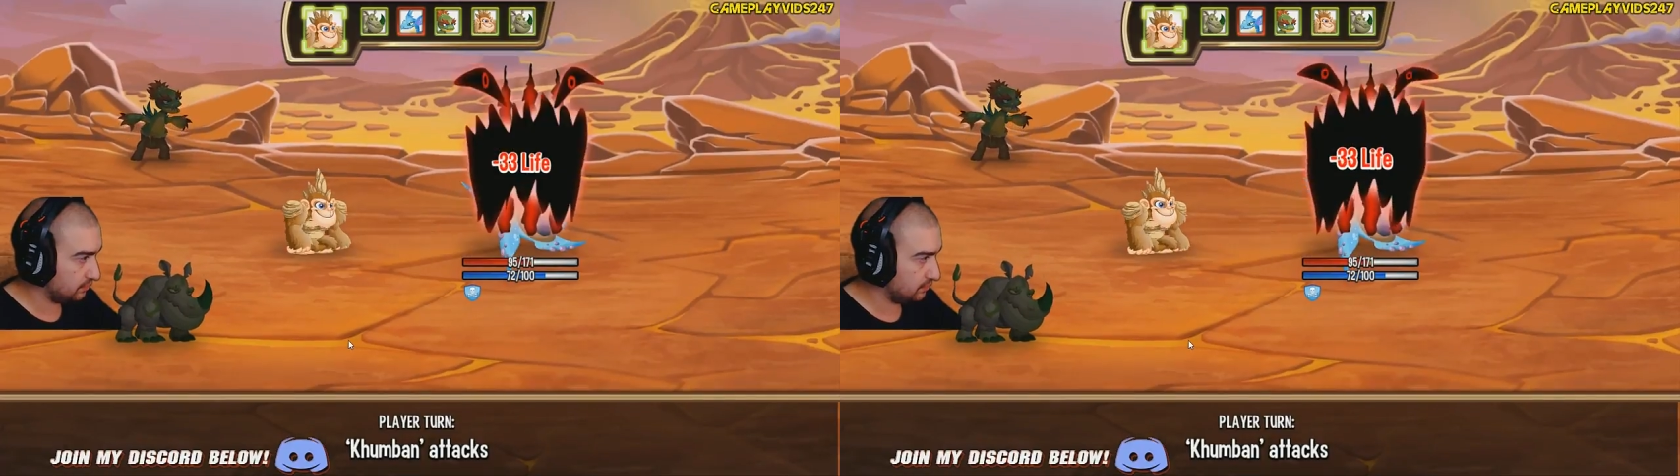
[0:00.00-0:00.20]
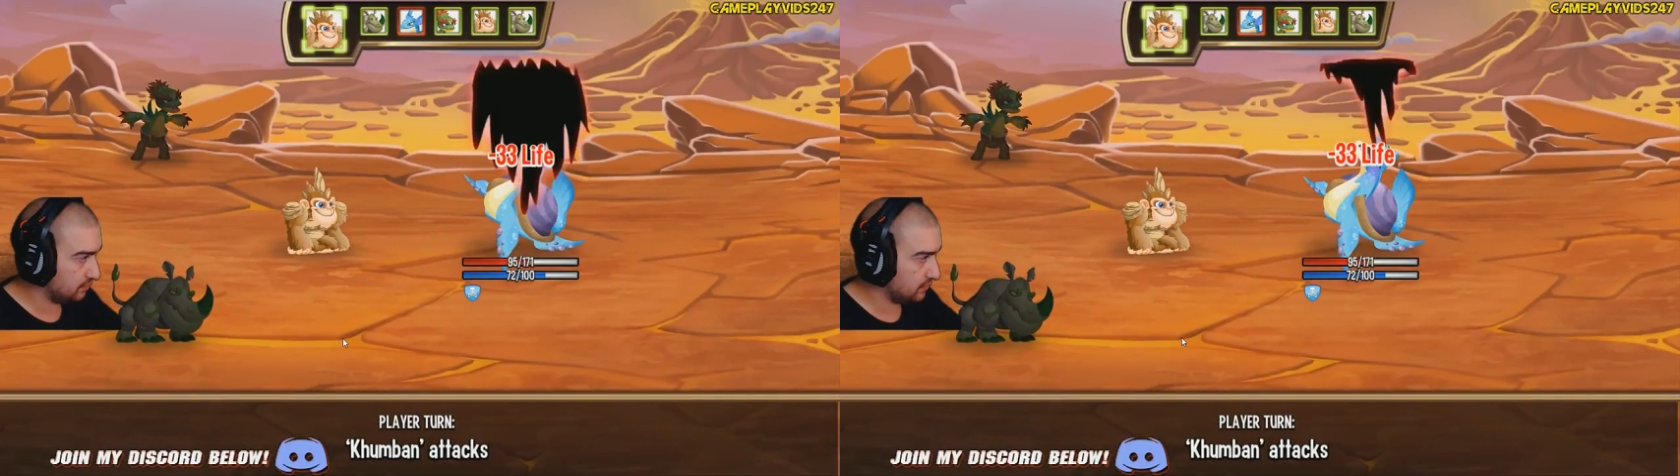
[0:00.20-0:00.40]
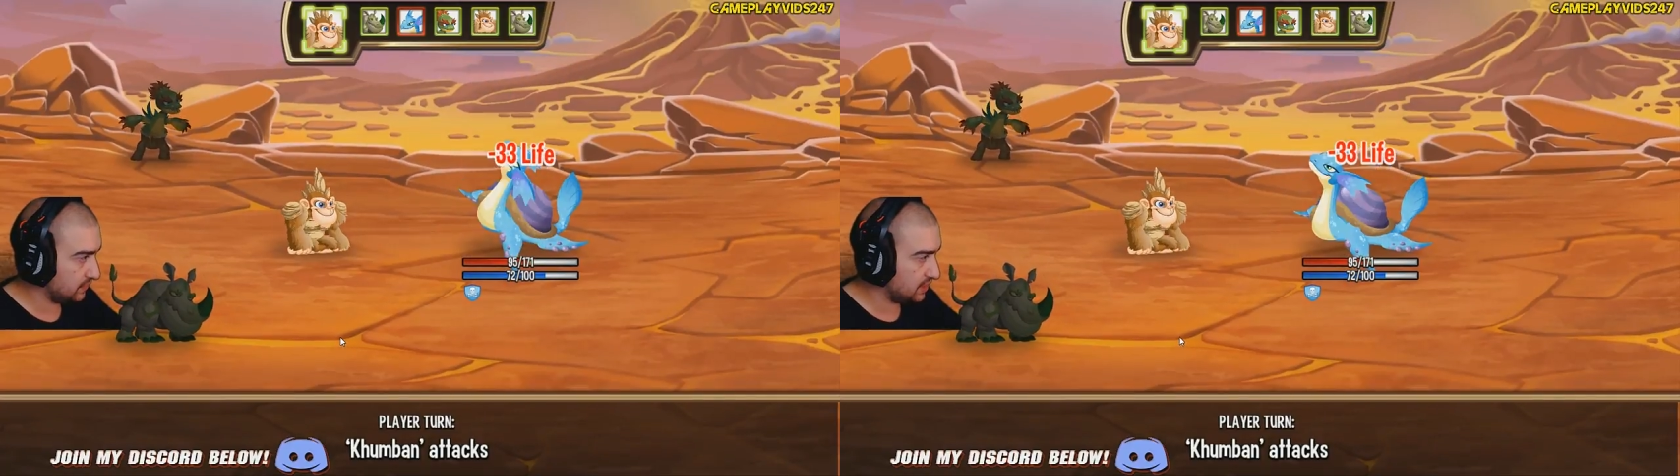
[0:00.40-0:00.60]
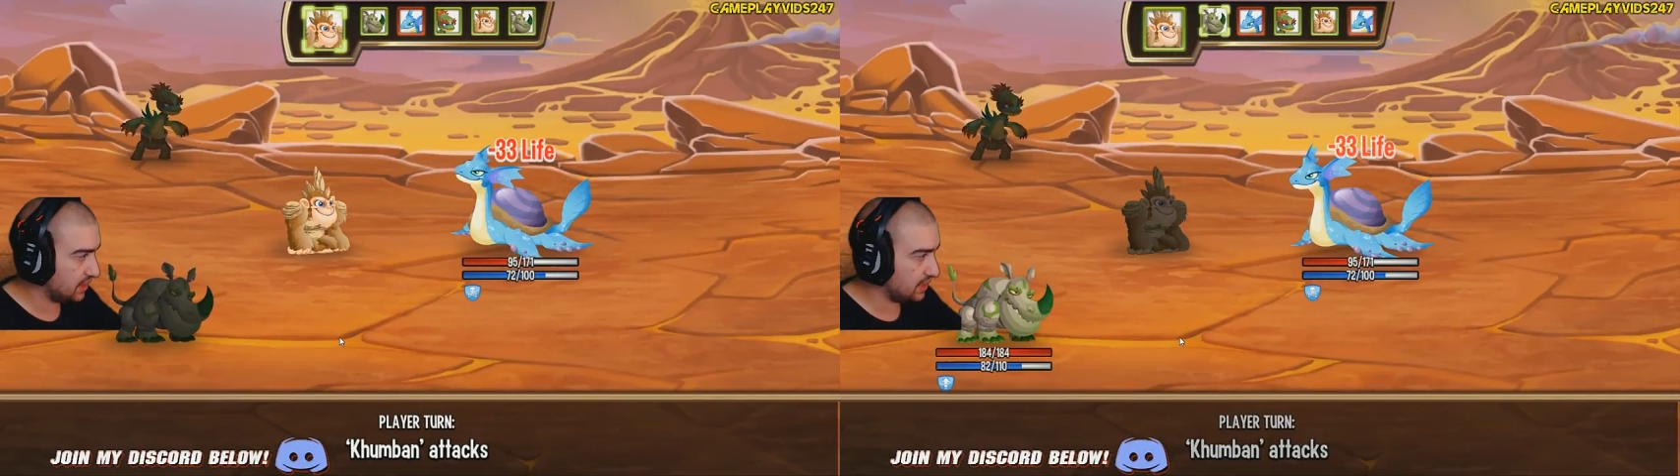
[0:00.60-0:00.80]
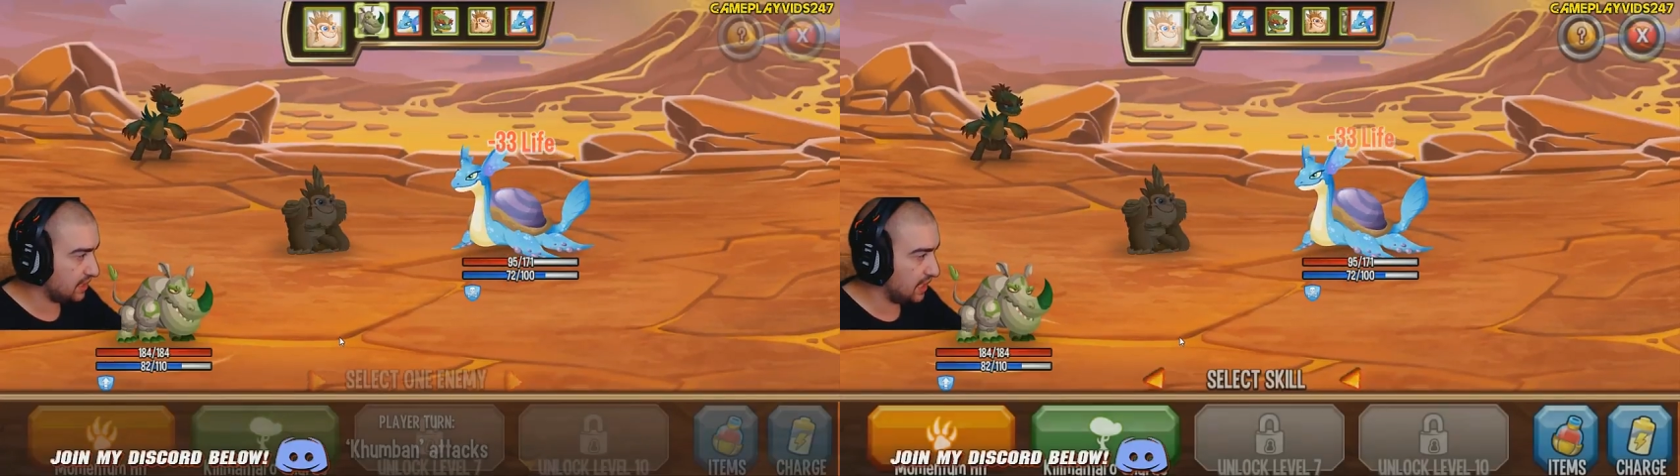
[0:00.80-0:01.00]
Just
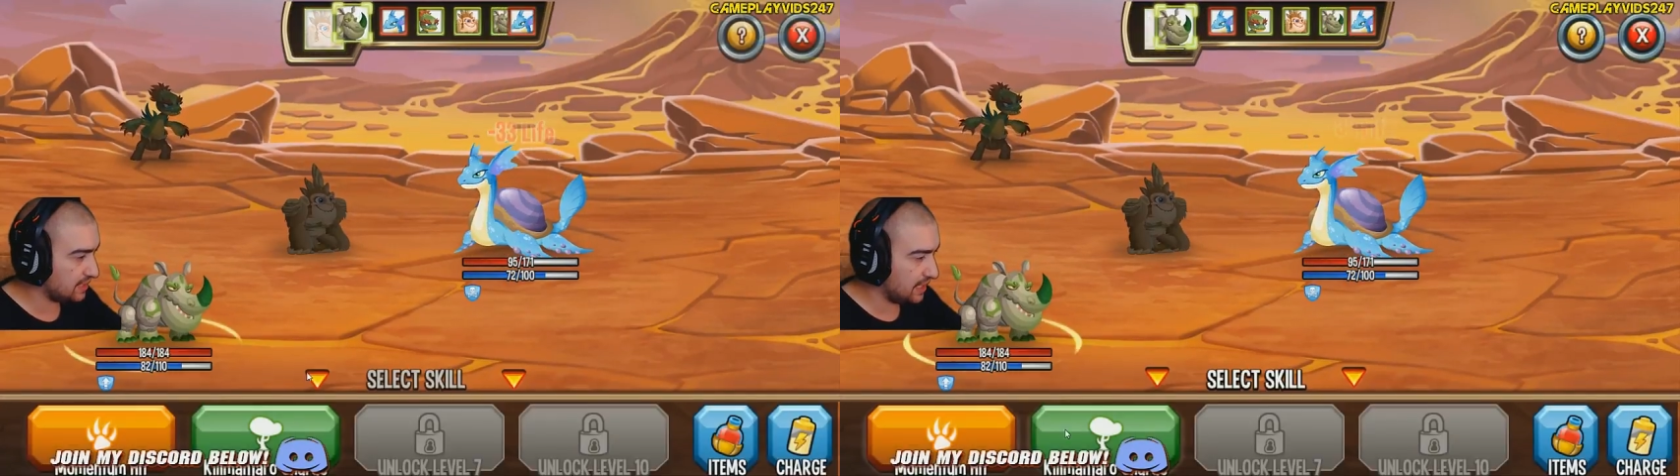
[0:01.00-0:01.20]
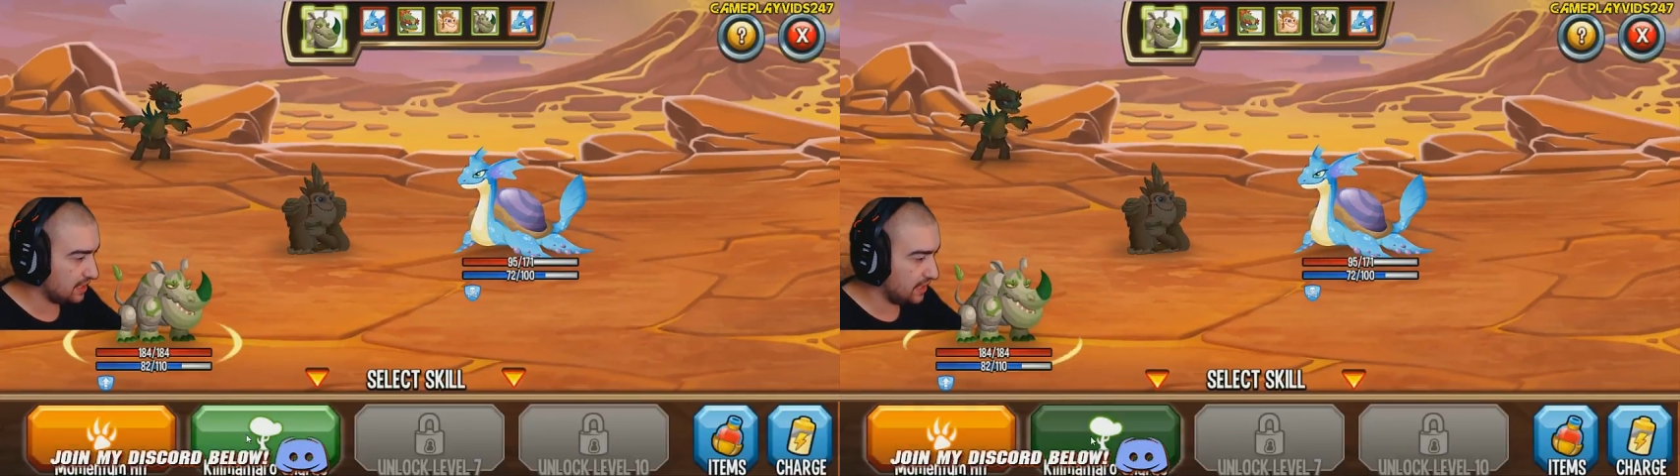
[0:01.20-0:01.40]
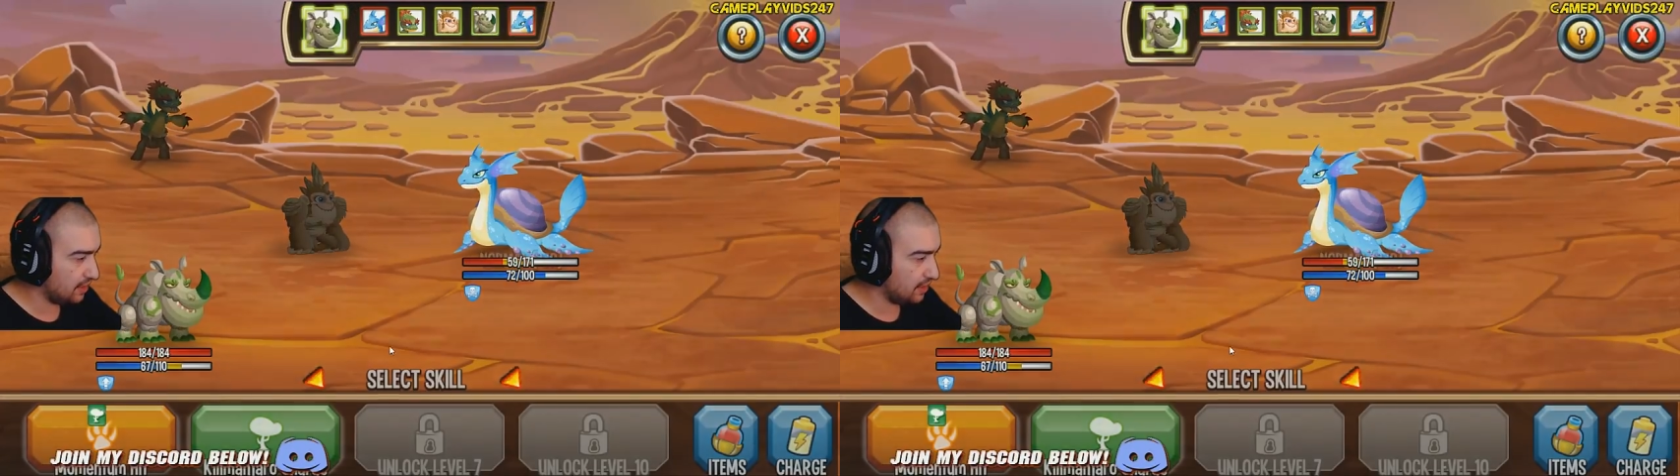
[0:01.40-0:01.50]
done a Tarzan